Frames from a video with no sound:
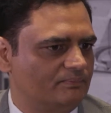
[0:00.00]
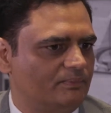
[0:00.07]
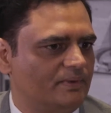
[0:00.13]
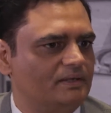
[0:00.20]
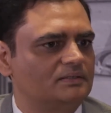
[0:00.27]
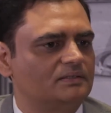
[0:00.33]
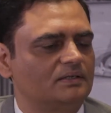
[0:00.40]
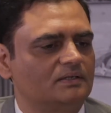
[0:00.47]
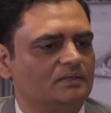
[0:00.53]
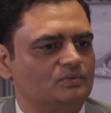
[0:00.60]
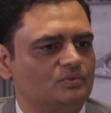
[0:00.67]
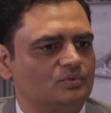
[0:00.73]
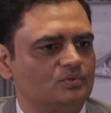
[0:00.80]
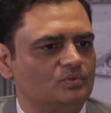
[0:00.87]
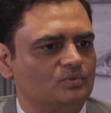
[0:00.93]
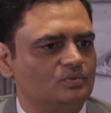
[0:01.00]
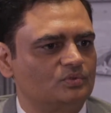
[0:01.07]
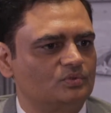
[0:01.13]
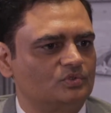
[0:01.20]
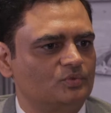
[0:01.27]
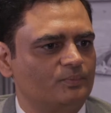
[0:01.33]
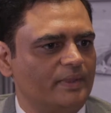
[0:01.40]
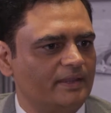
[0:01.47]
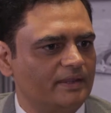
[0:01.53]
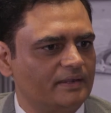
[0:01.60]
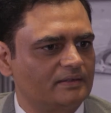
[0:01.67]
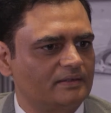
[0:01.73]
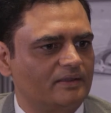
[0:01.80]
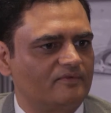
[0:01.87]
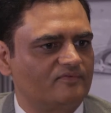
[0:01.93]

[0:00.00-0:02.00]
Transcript: but to to make it